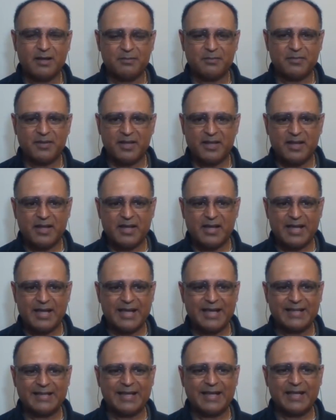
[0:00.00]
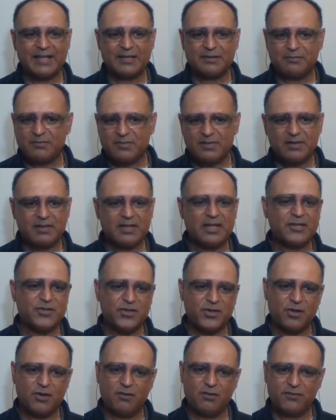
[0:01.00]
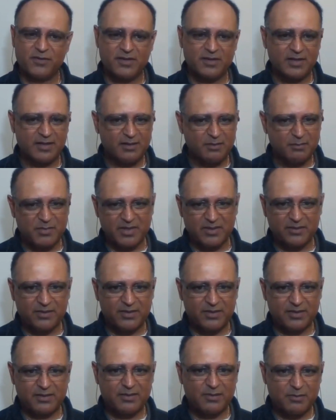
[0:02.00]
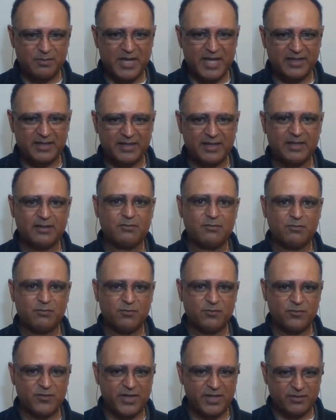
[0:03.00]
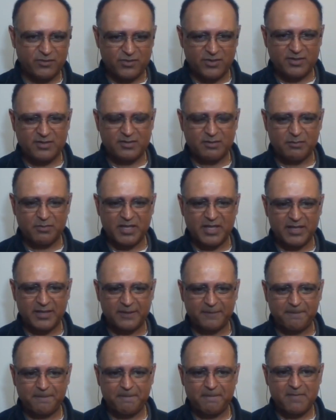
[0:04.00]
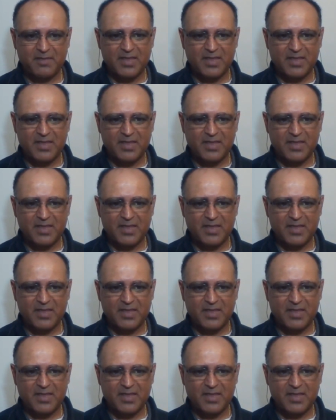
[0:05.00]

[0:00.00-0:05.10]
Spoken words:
Donna. And then let you go for another month, go back in, readjust the bite.